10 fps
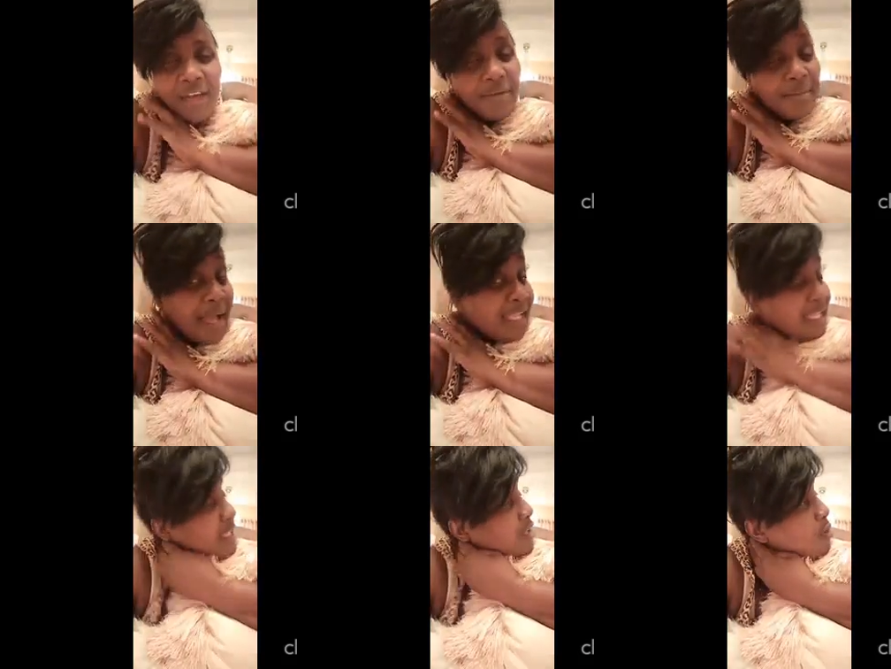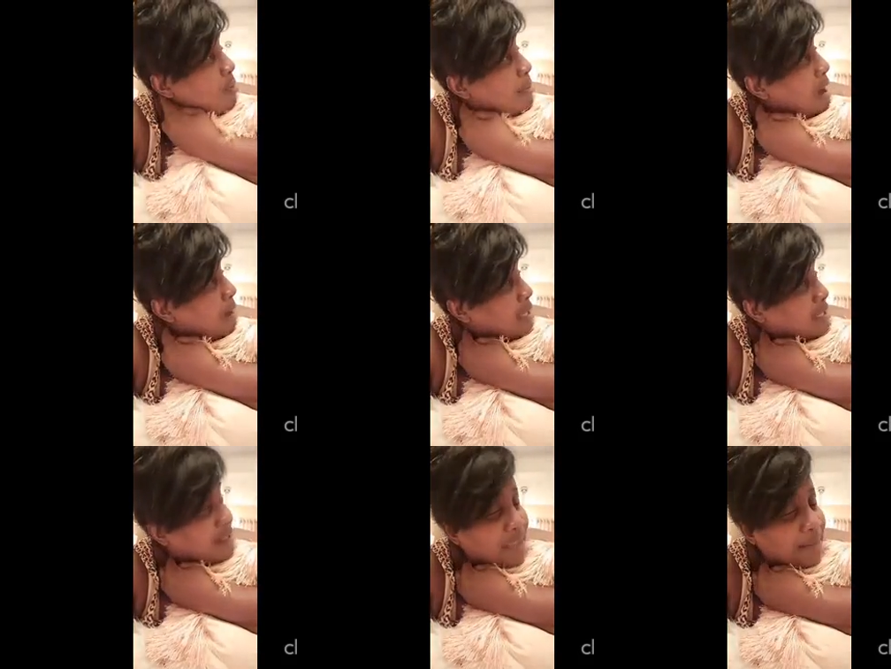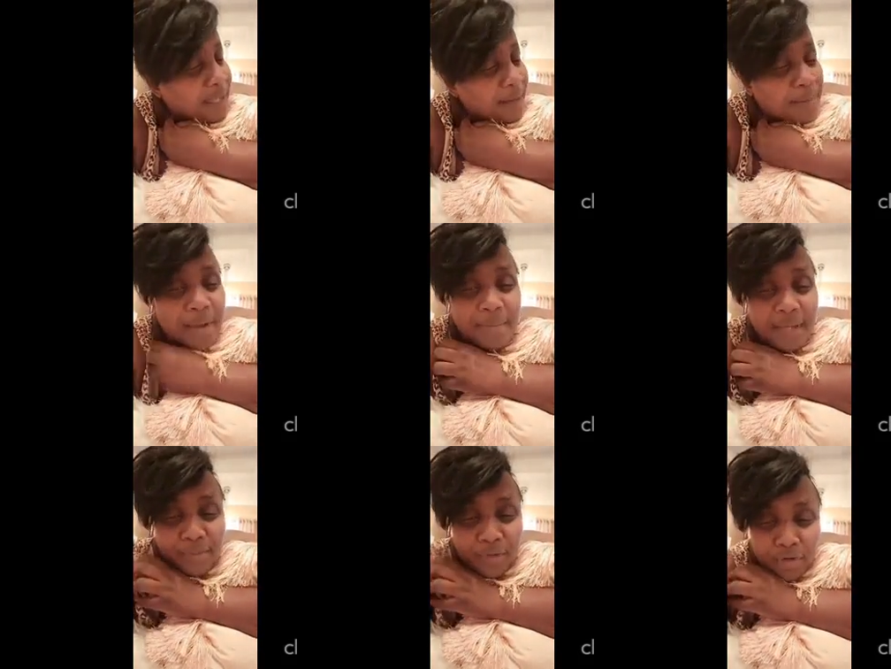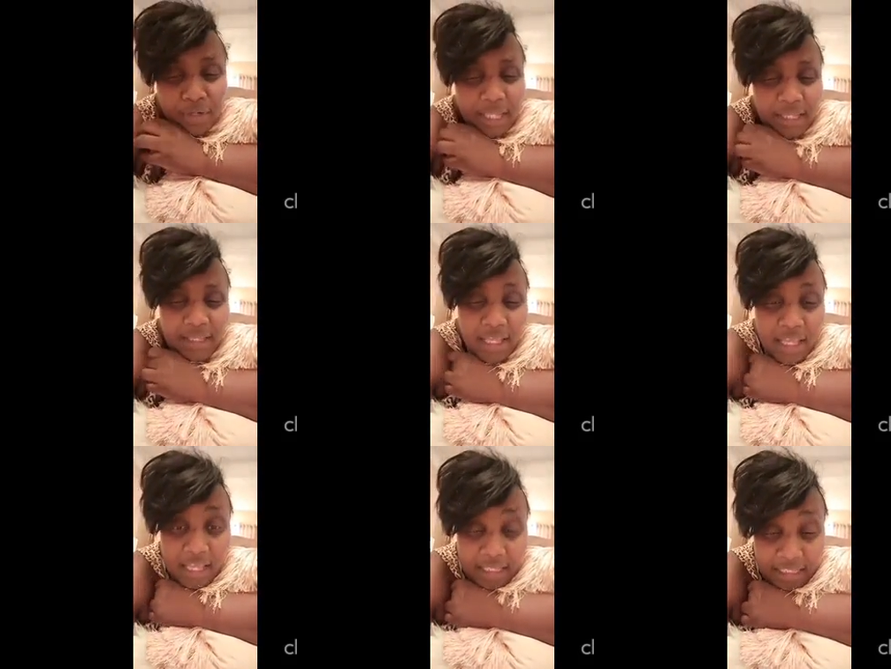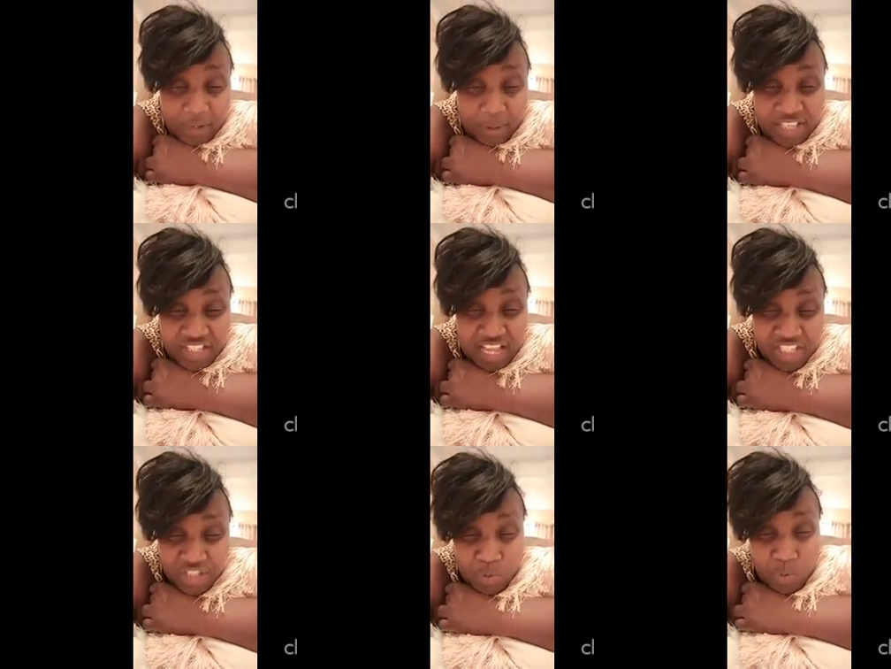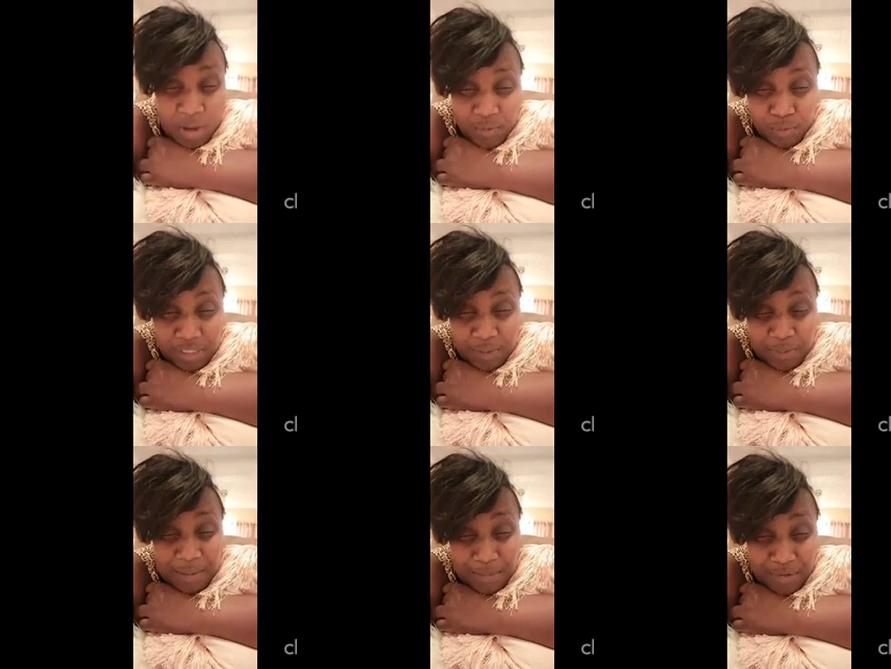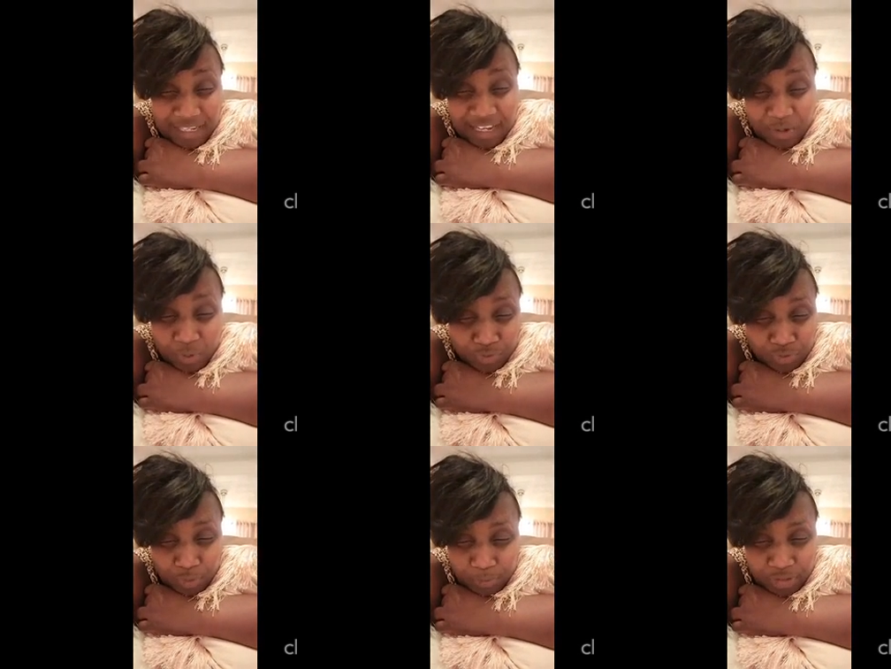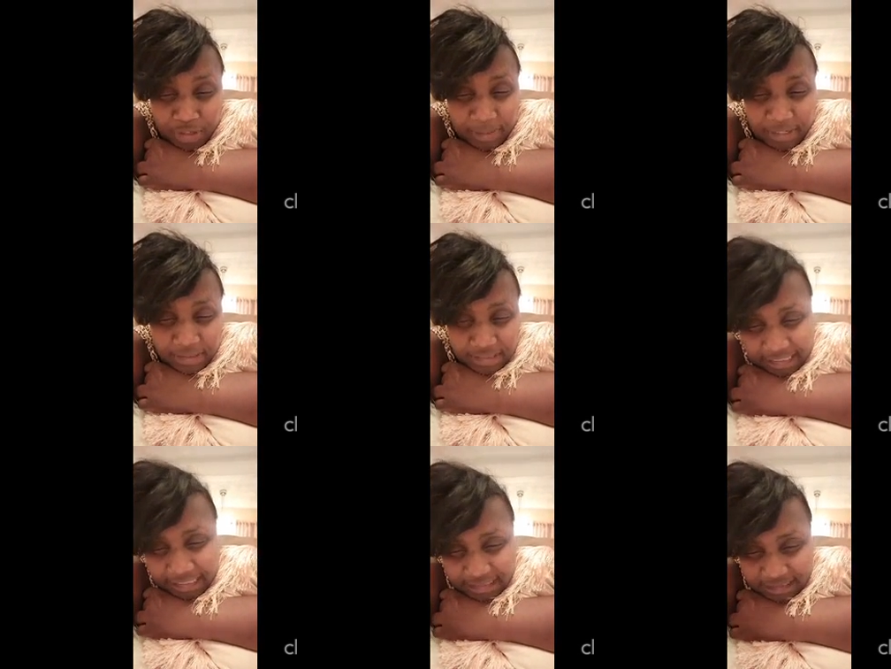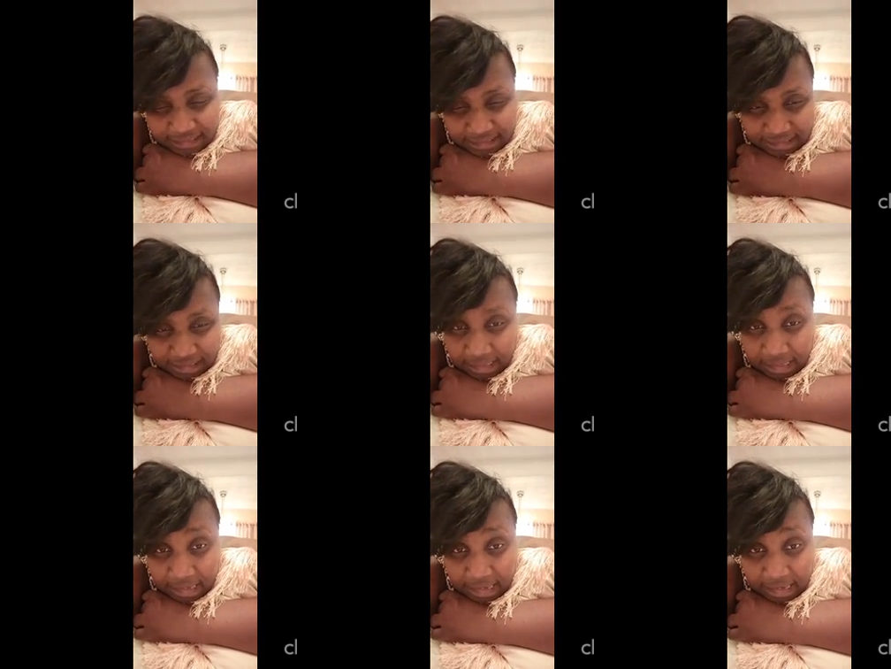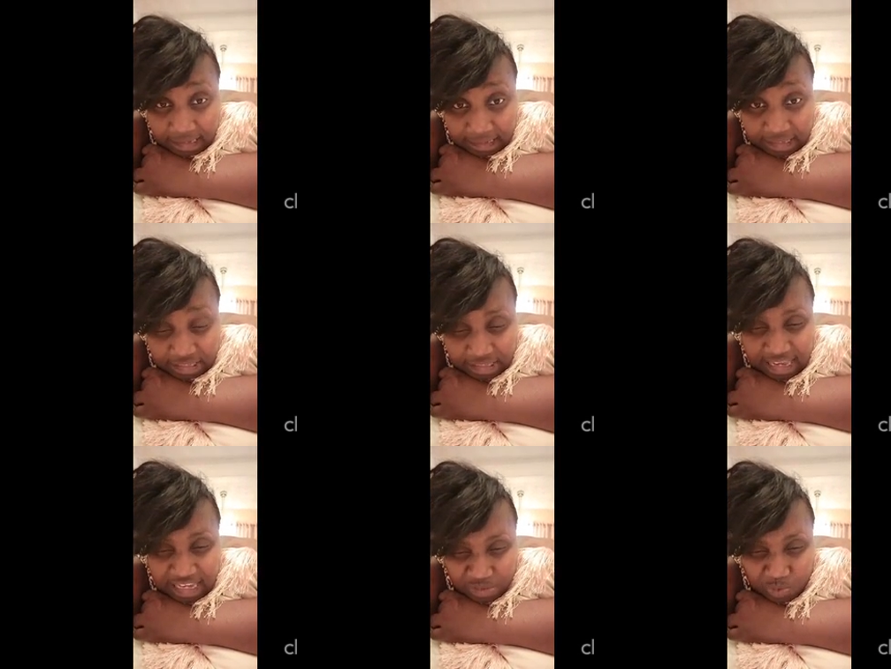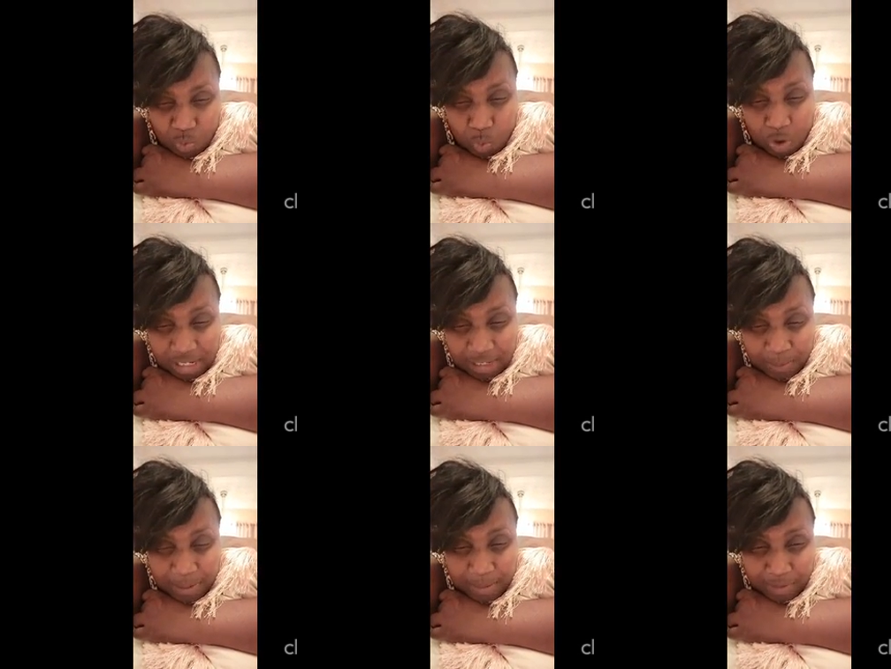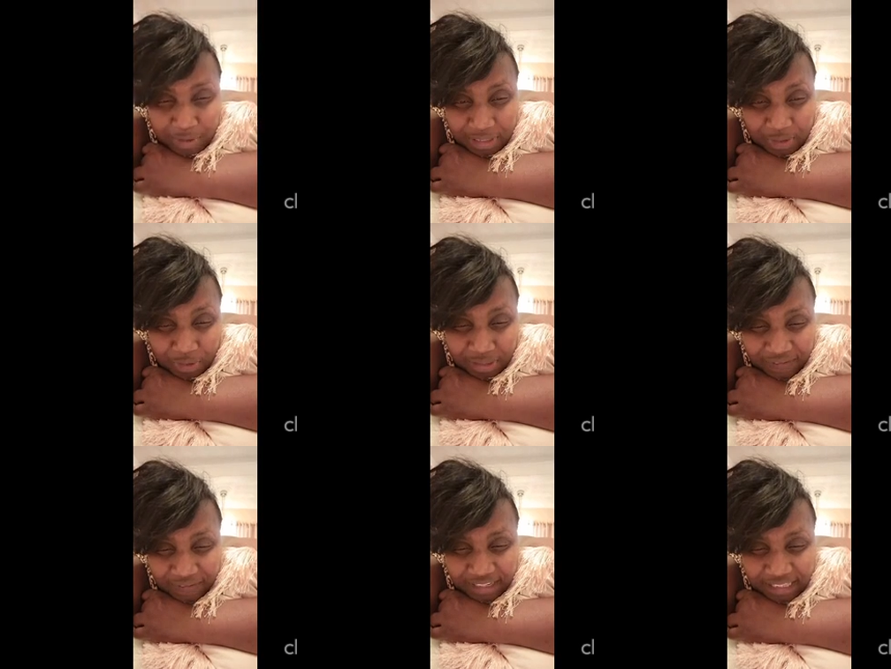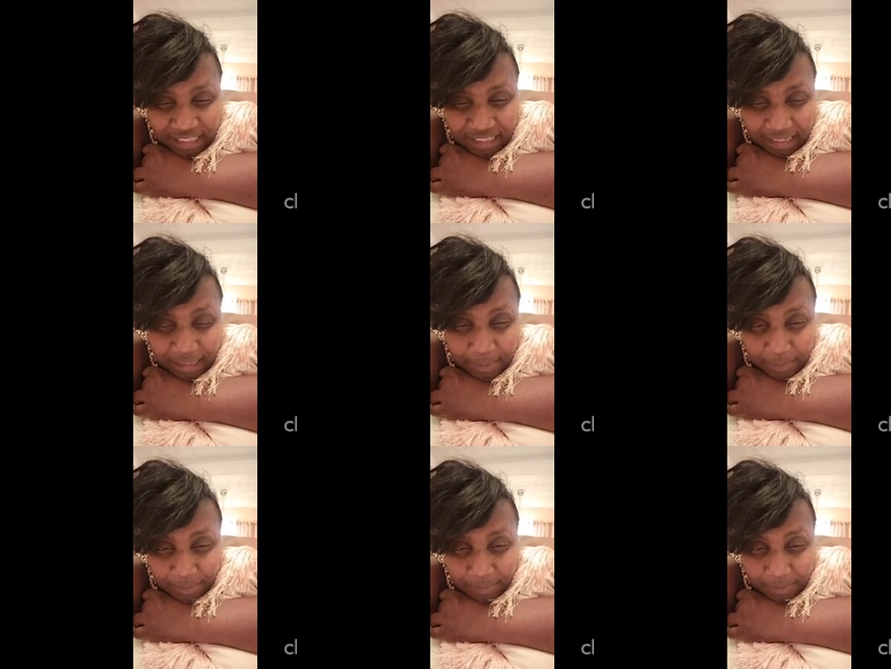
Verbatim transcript: For my cake come a Barbados, that be a problem down there. Then go and charge you one whole heap of money at customs. You know, make no sense. Then charge whole heap of money down there for the cake them.